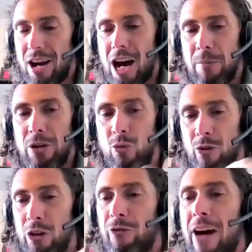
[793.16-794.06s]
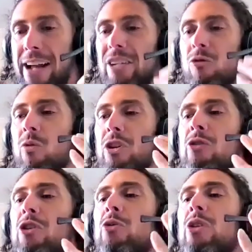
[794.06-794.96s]
um, you, you find, you,
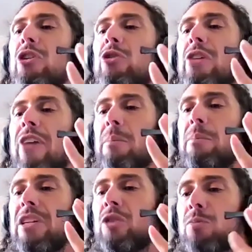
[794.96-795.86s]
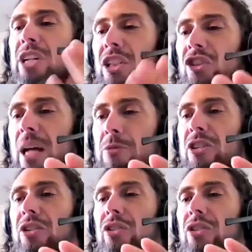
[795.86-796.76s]
you, you develop these
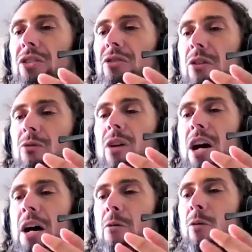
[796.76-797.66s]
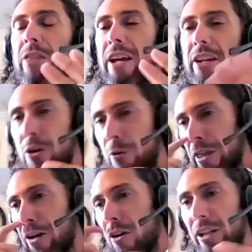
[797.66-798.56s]
preconceptions. What, uh, what they, you know, what
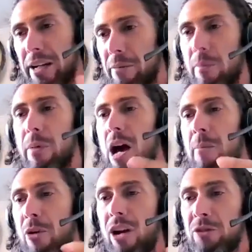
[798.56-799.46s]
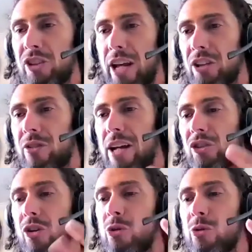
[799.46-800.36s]
they call like uh, prolepses, right?
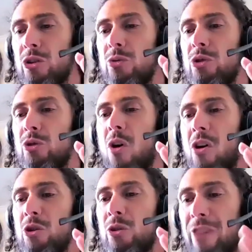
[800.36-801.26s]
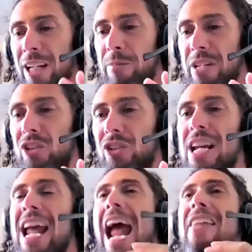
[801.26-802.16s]
So you you you call, you develop these,
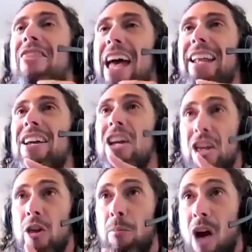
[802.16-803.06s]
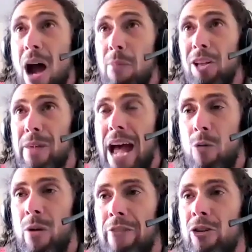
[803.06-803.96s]
and then the problem,
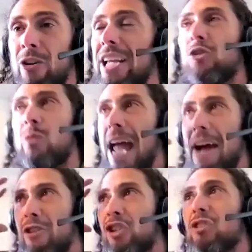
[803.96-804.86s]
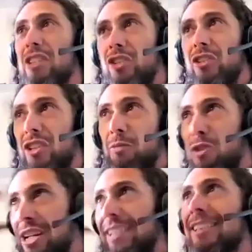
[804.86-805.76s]
however, is we have this this this
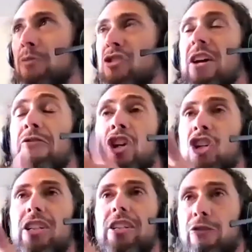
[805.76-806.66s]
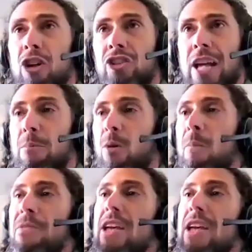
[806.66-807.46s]
preconception of the good, for example,